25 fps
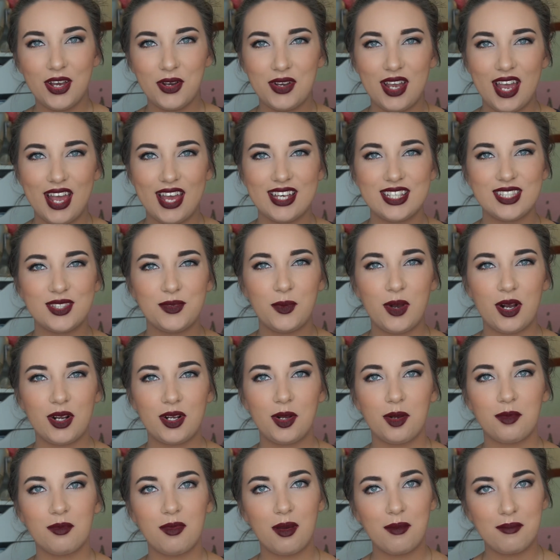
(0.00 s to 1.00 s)
guys,
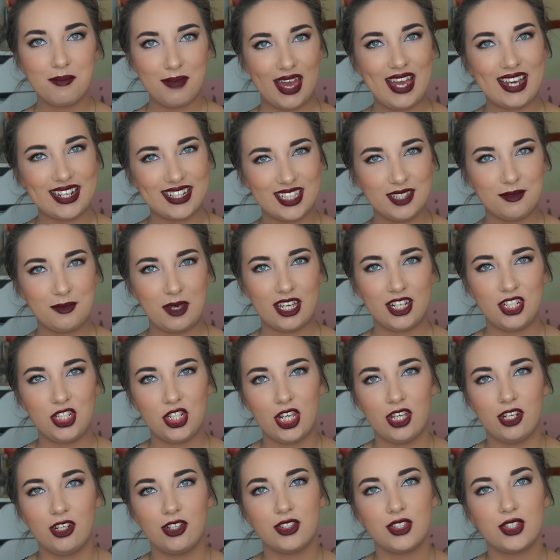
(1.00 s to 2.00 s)
welcome back to my
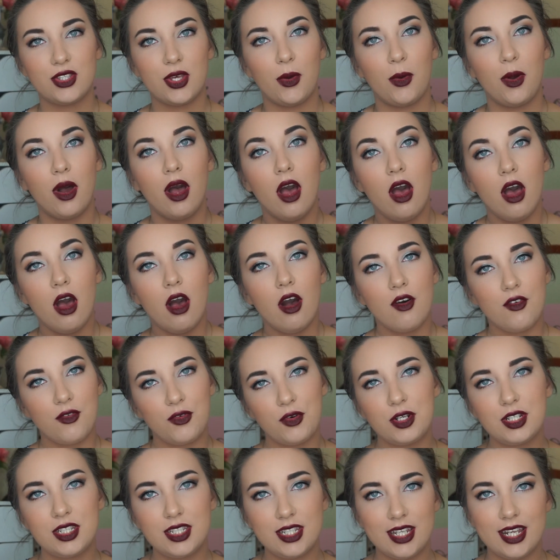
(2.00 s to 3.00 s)
channel. So
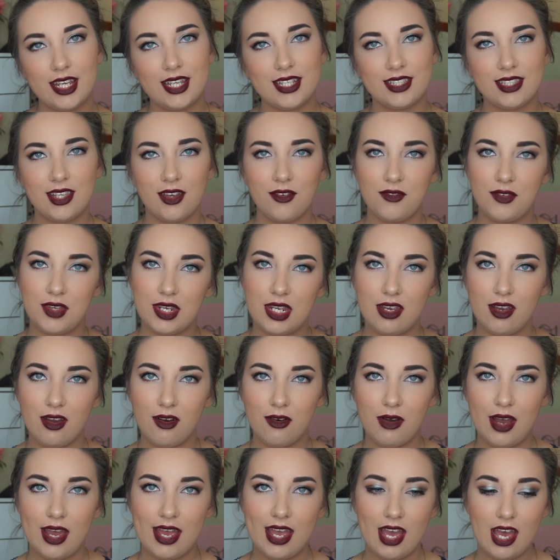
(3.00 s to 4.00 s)
for today's video,
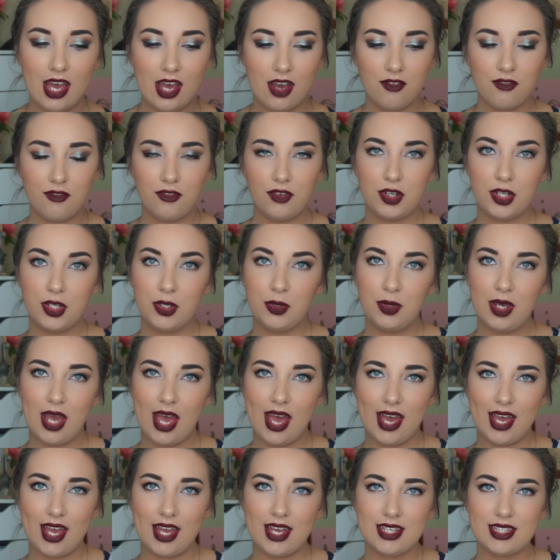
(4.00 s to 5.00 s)
I have for you
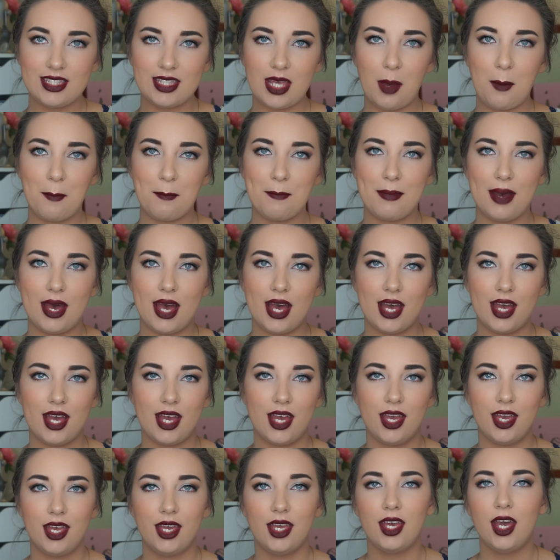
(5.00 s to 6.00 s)
guys
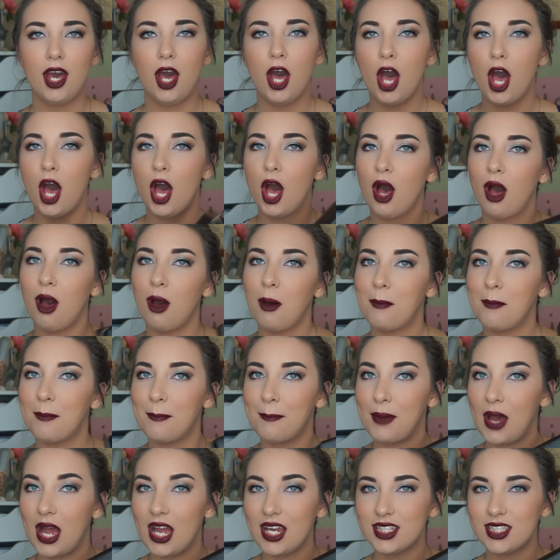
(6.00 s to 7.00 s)
my
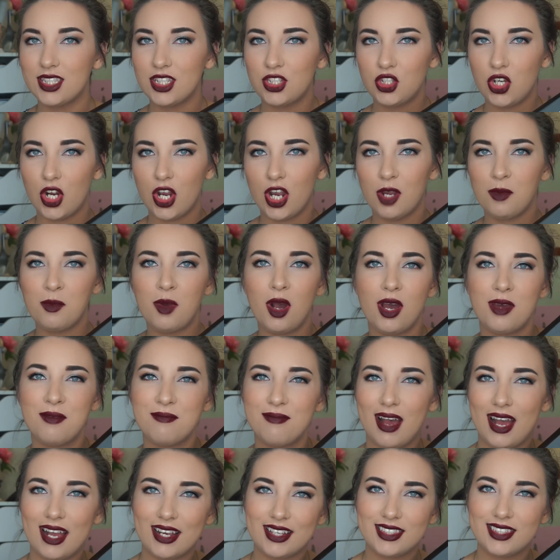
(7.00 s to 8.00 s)
BoxyCharm
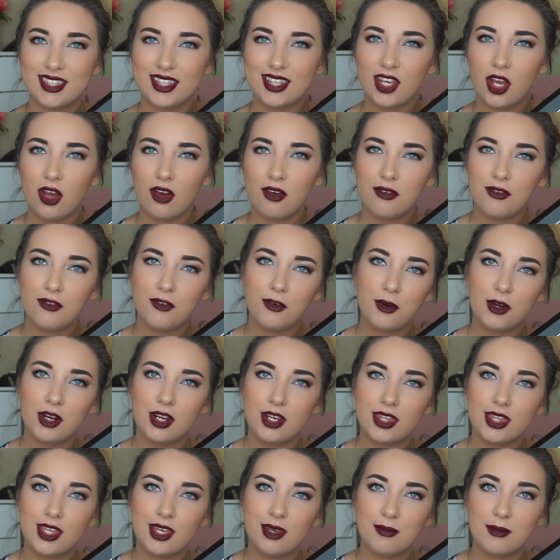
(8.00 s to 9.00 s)
unboxing
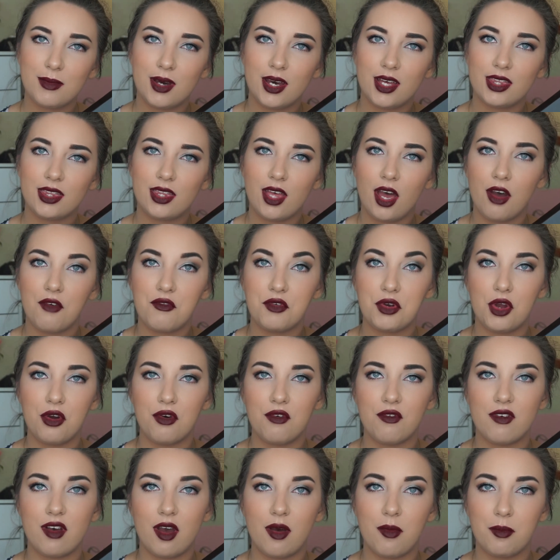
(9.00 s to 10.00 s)
for the month of
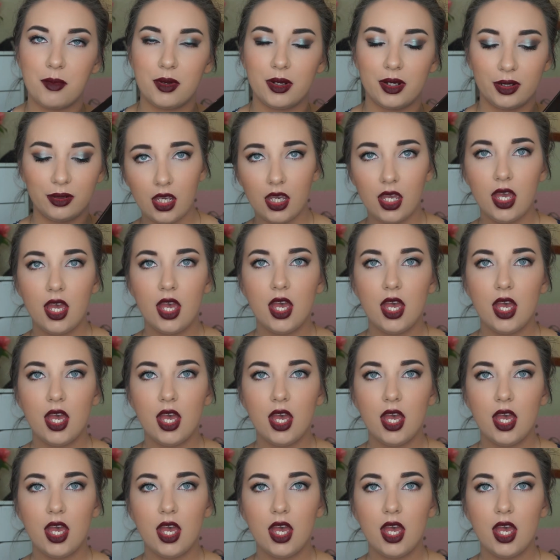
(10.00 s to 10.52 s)
November.